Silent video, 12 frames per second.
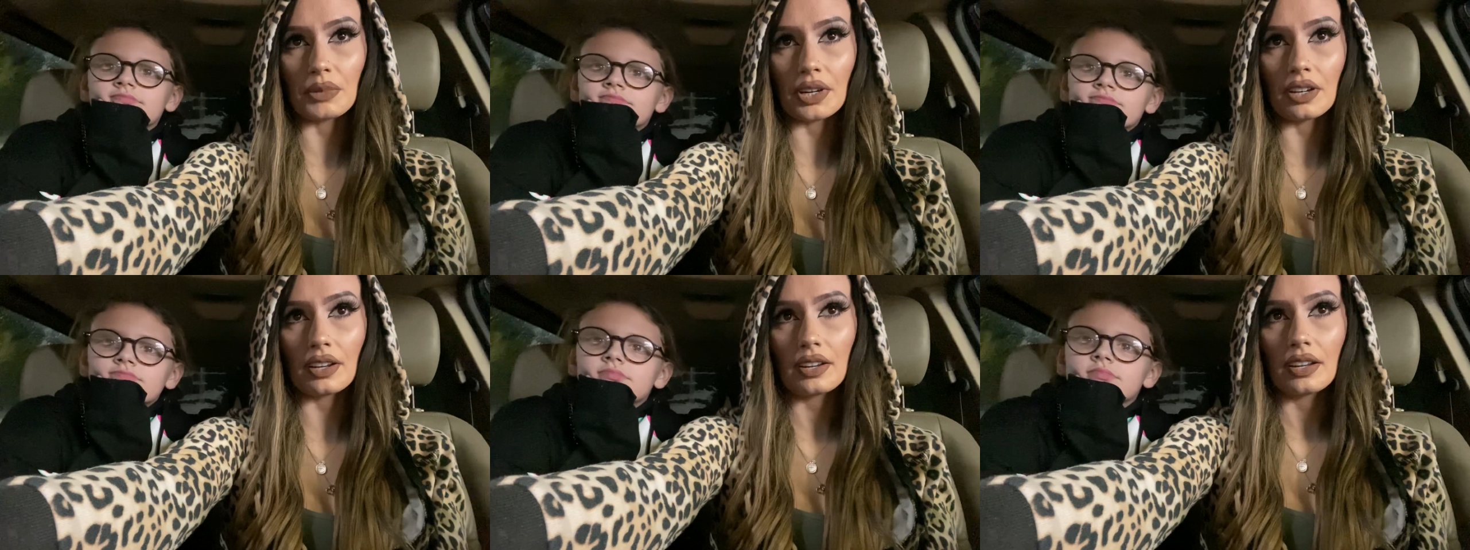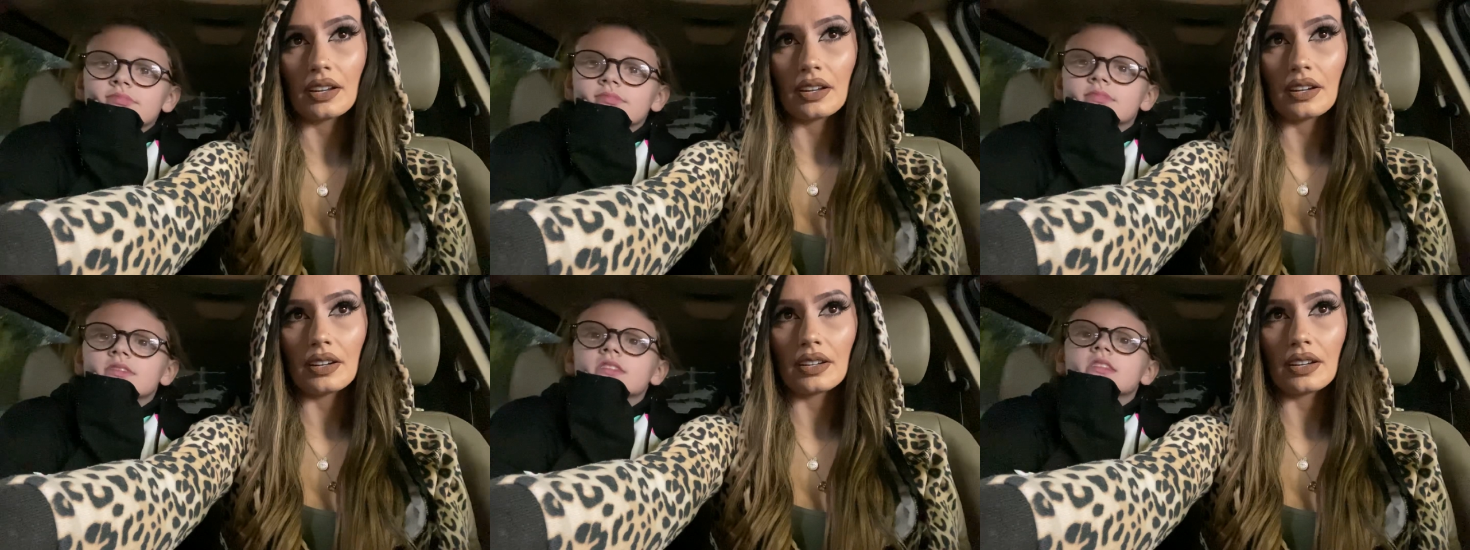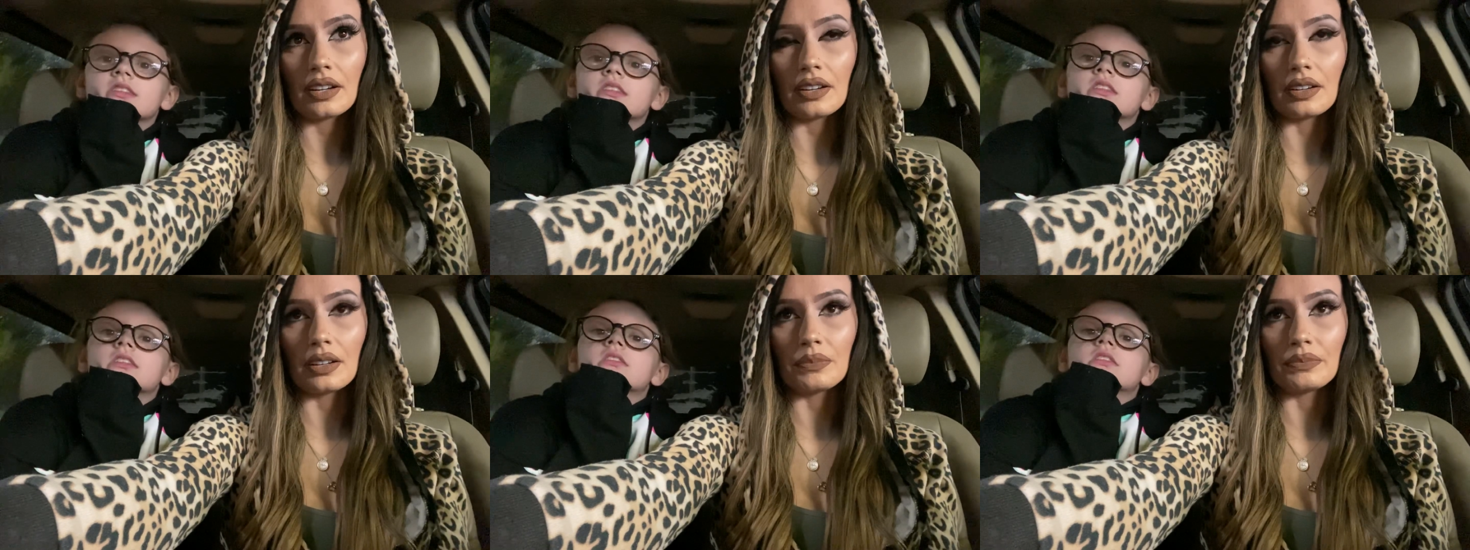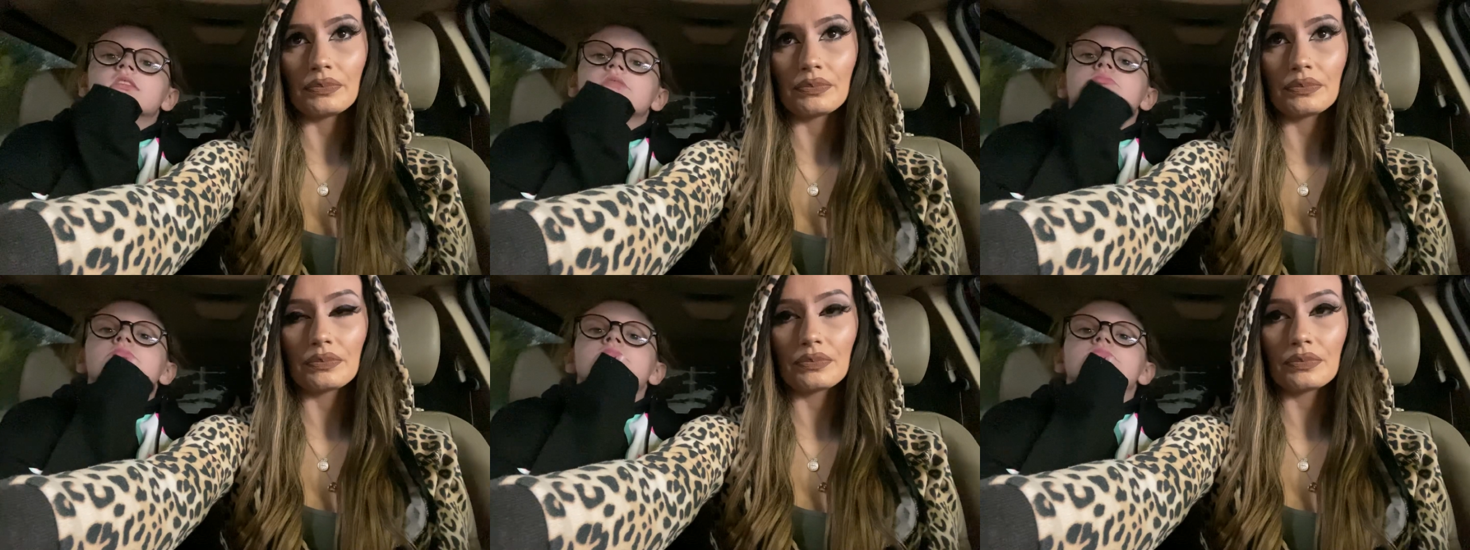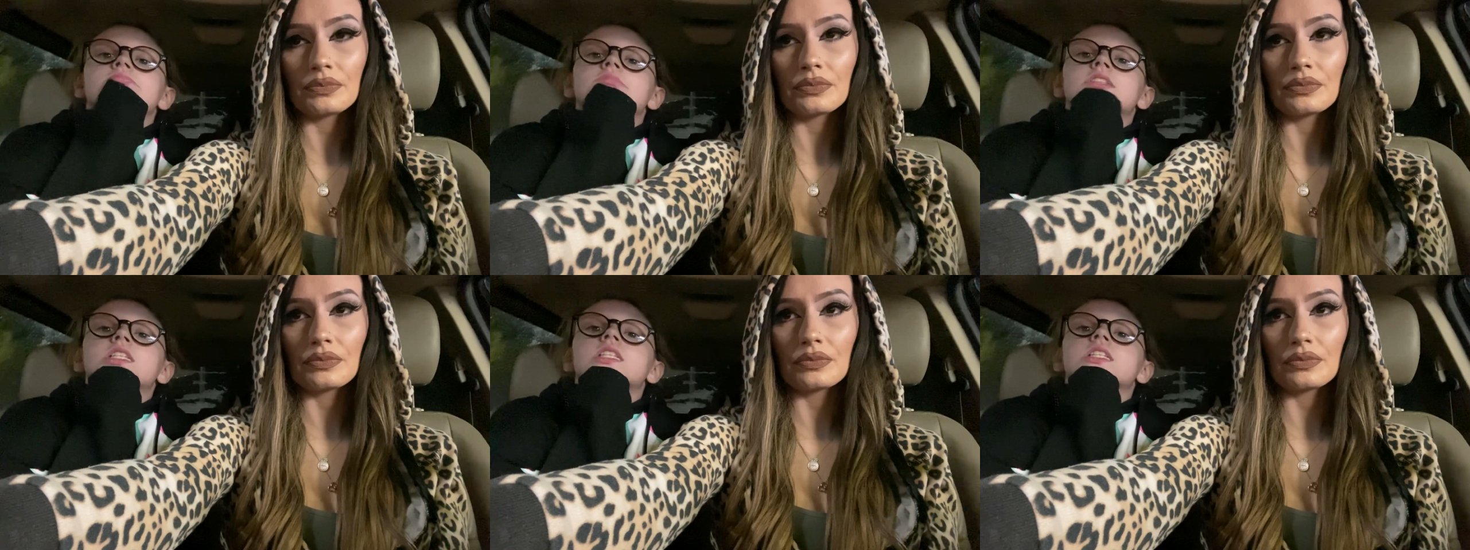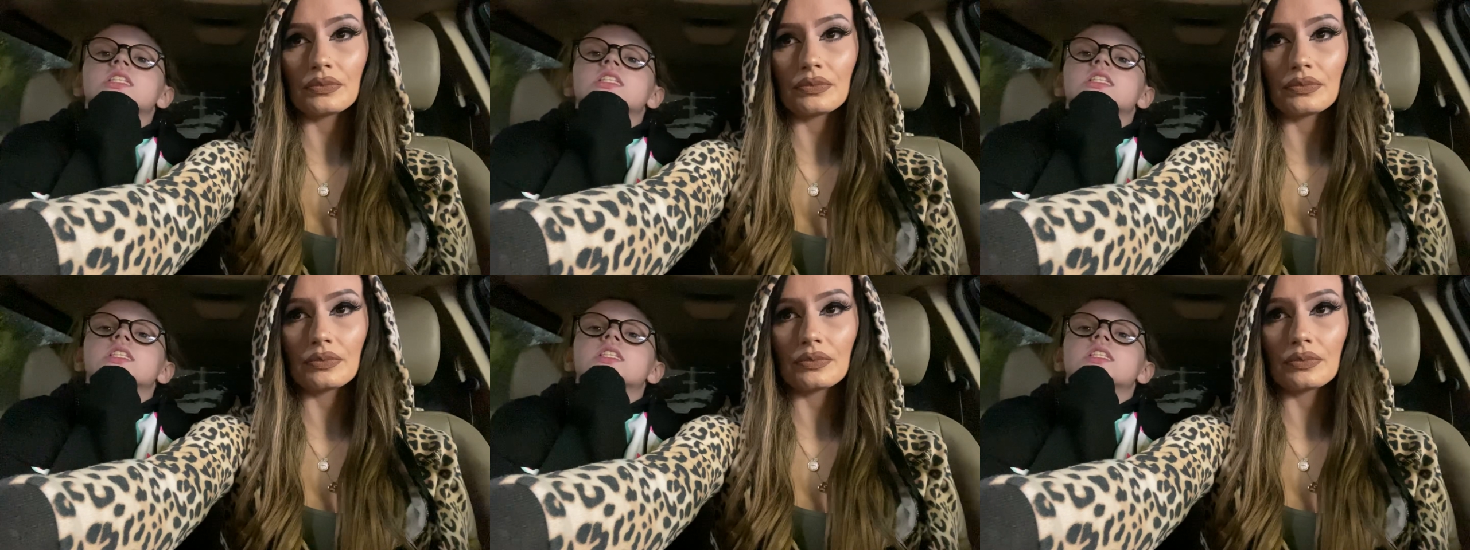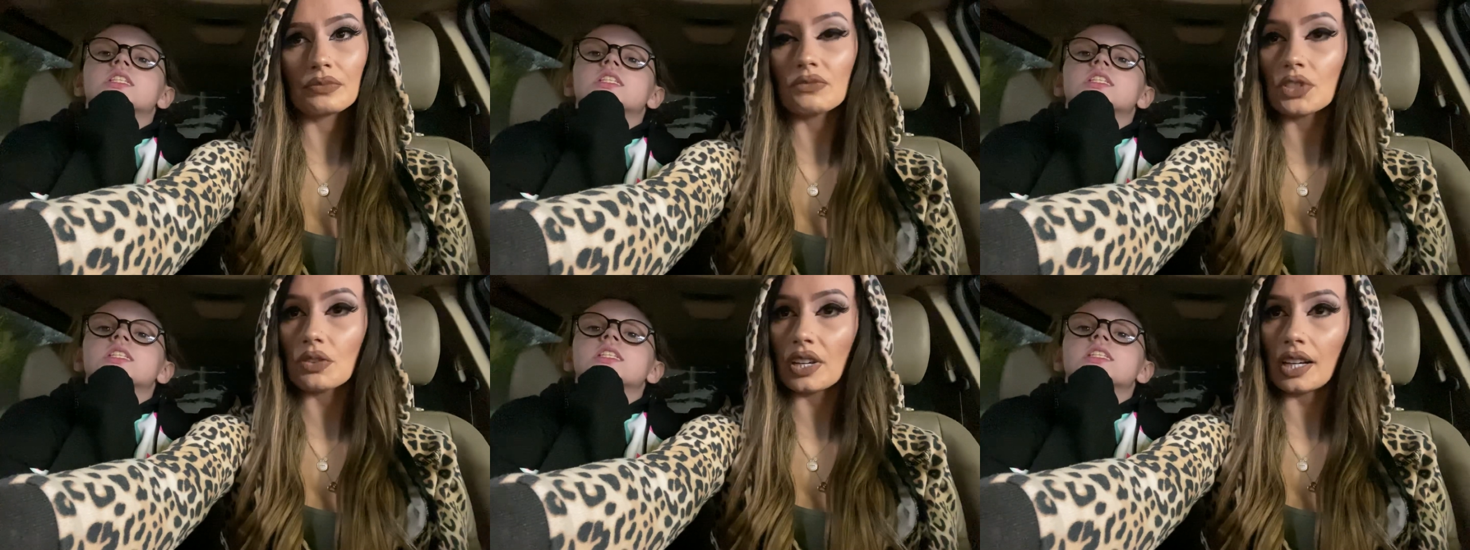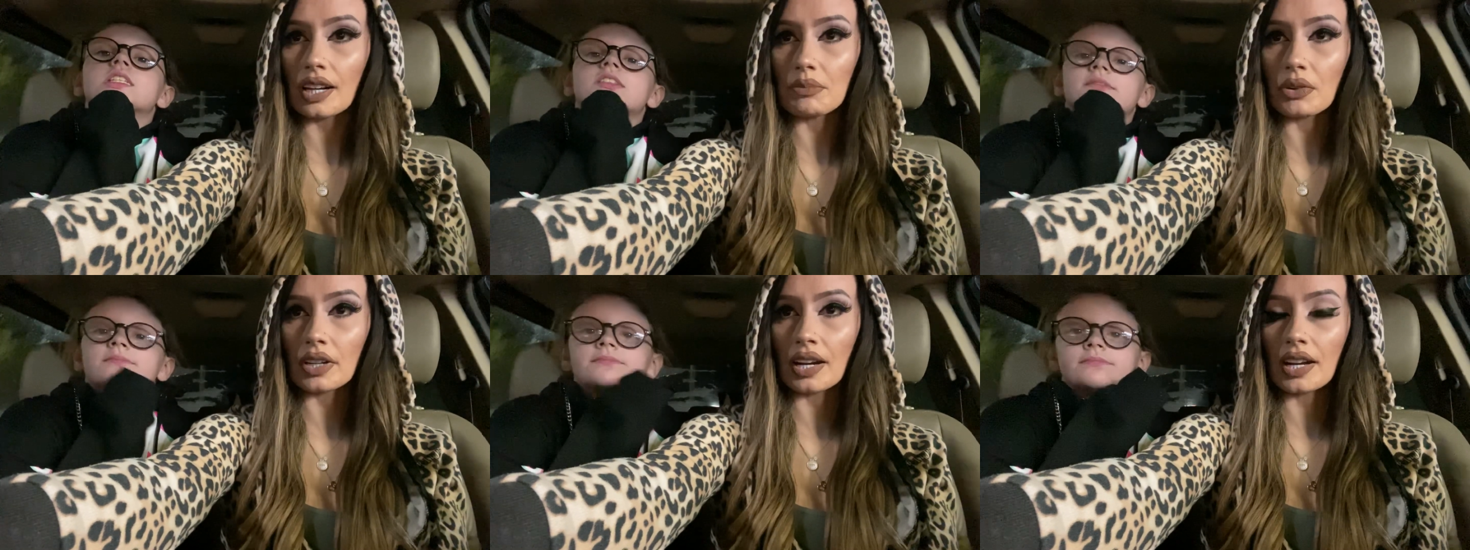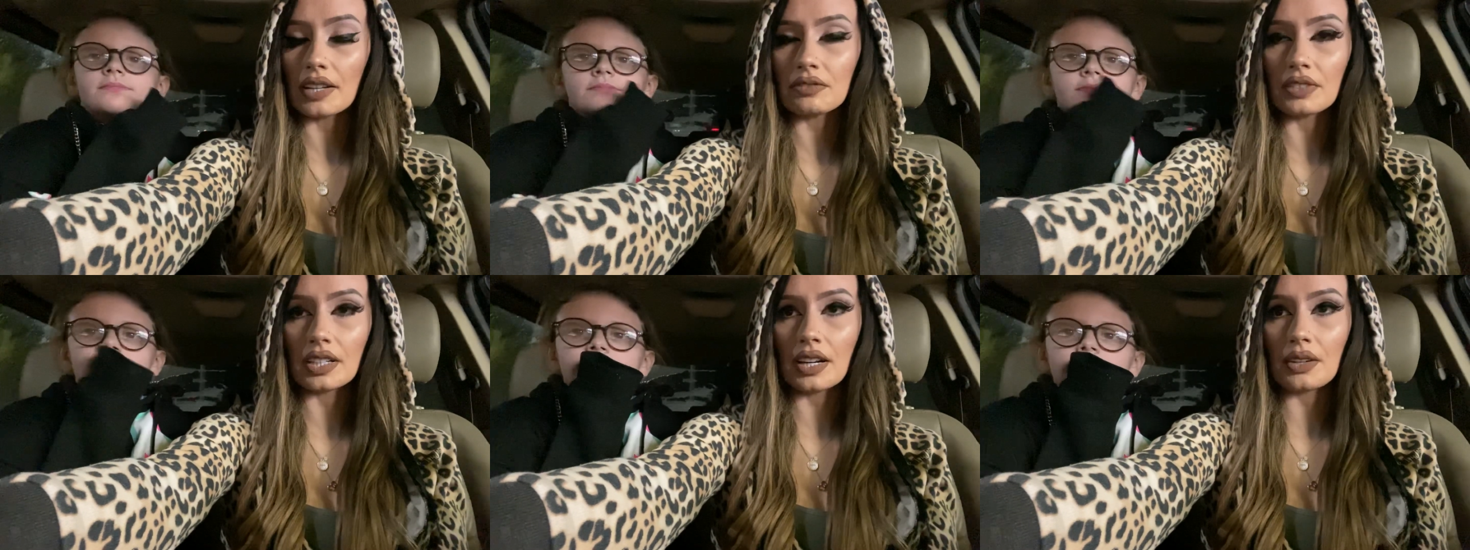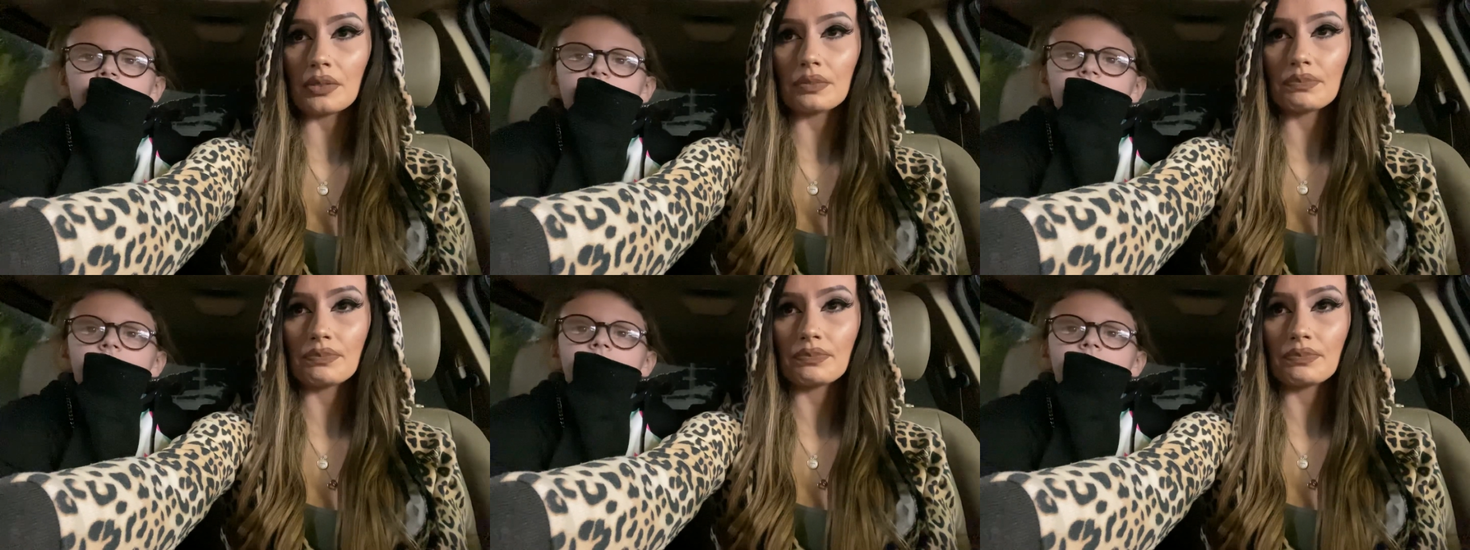Speaker 1: but, um, Ugh. do you think I'm more confident now?